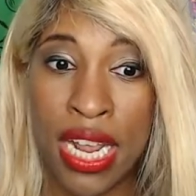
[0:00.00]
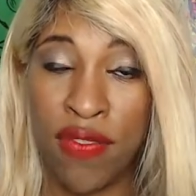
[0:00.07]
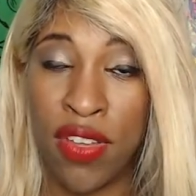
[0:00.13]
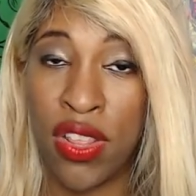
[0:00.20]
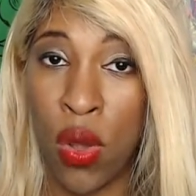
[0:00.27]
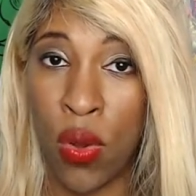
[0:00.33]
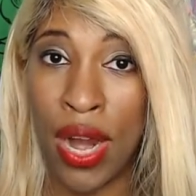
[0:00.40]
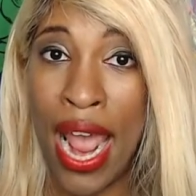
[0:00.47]

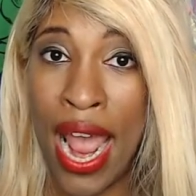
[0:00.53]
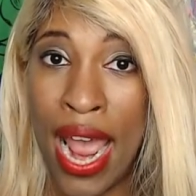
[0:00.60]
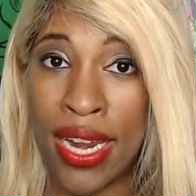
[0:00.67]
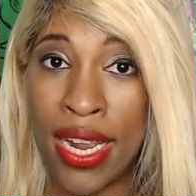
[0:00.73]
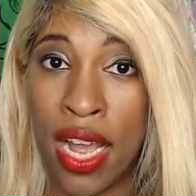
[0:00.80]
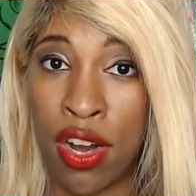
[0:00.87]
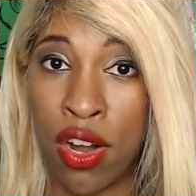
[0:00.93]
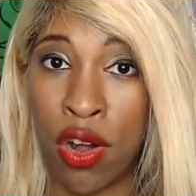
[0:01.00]
even though it had
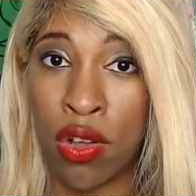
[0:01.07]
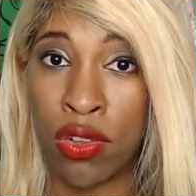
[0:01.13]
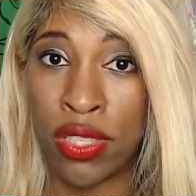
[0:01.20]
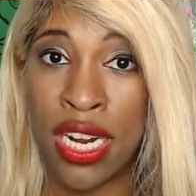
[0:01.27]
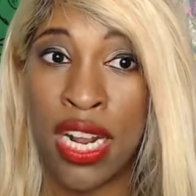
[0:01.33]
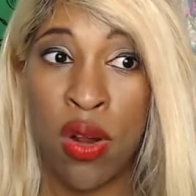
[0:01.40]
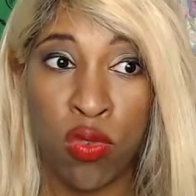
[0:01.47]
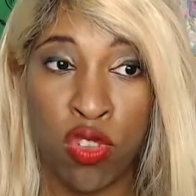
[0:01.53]
young girls
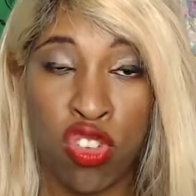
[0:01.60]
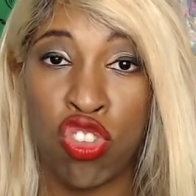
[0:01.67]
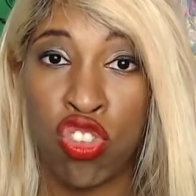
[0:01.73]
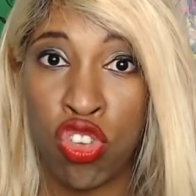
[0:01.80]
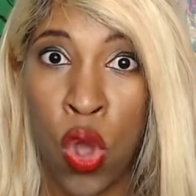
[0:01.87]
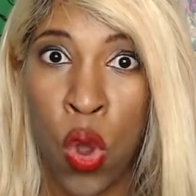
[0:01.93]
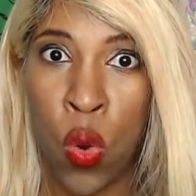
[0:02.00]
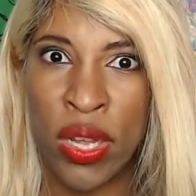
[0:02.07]
in it, it was
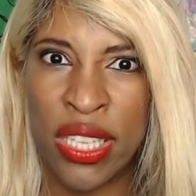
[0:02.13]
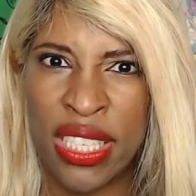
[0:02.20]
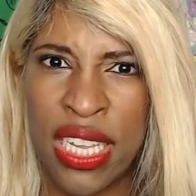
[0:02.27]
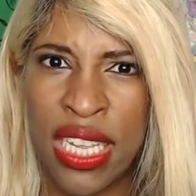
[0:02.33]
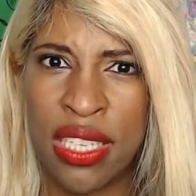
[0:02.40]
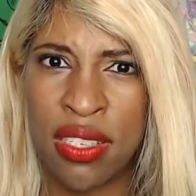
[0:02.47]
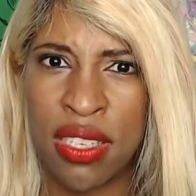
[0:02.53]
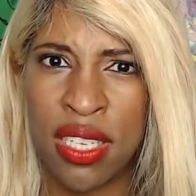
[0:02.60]
so
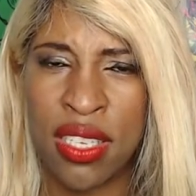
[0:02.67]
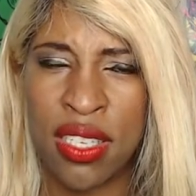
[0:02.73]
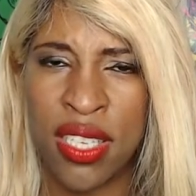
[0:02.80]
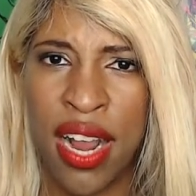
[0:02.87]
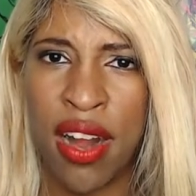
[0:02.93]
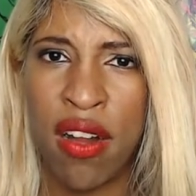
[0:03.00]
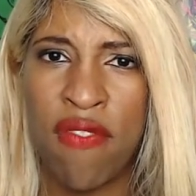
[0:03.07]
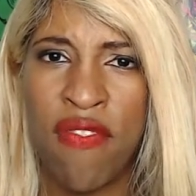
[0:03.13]
intensely
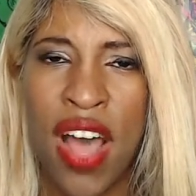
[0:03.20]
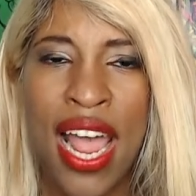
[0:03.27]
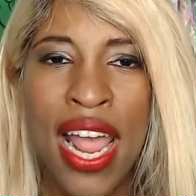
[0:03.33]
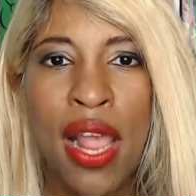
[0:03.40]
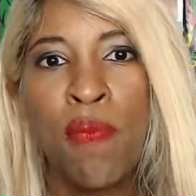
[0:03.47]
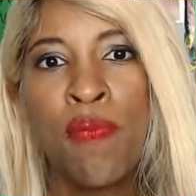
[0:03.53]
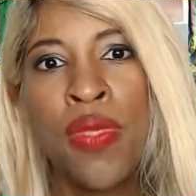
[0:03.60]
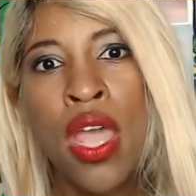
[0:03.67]

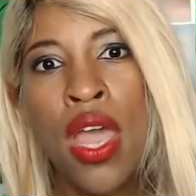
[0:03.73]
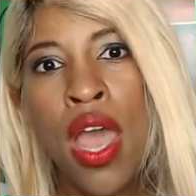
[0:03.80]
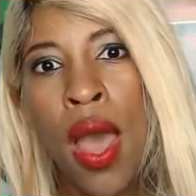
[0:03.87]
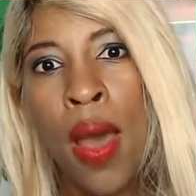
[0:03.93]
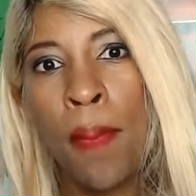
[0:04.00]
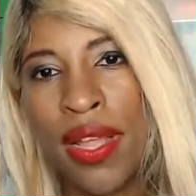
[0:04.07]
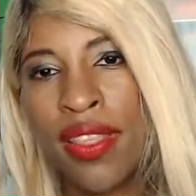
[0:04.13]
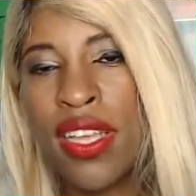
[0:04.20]
terrifying.
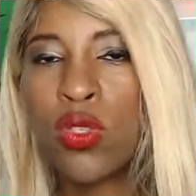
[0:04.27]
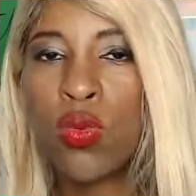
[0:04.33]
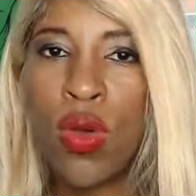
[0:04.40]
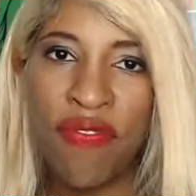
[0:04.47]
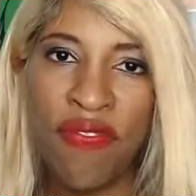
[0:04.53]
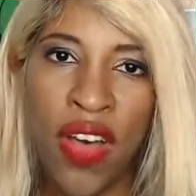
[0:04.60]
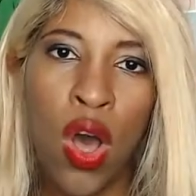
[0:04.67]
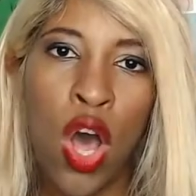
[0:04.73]
But this
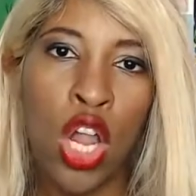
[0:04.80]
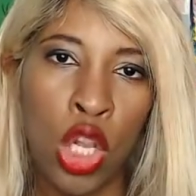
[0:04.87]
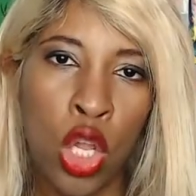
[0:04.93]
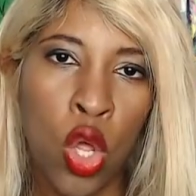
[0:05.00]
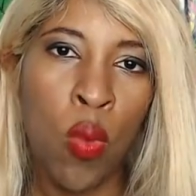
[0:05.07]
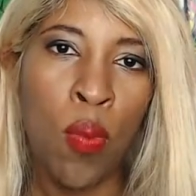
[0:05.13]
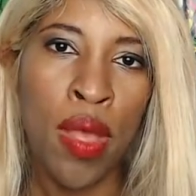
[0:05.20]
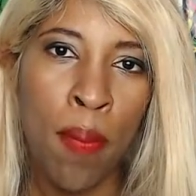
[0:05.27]
one felt a
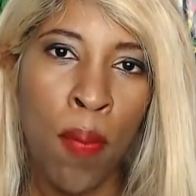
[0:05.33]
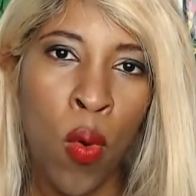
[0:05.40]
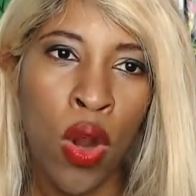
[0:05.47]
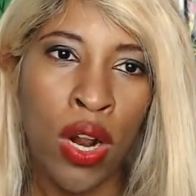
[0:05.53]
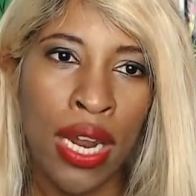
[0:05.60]
little bit more